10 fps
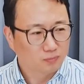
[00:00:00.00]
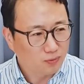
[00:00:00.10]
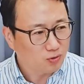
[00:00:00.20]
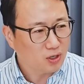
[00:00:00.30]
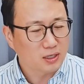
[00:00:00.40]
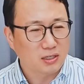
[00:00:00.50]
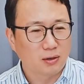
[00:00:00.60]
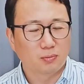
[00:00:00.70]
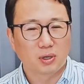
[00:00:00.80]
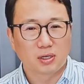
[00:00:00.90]
The real
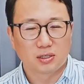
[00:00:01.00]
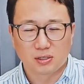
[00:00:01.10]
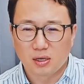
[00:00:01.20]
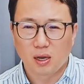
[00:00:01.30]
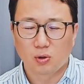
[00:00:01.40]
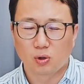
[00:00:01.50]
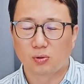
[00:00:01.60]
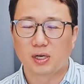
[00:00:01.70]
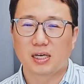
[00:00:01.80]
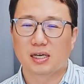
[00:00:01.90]
estate prices are
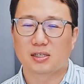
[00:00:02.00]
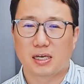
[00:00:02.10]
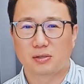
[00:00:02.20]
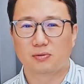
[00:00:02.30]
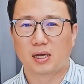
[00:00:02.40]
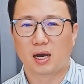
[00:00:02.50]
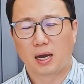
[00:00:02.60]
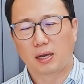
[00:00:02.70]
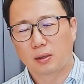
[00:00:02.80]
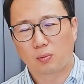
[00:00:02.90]
already excessively high.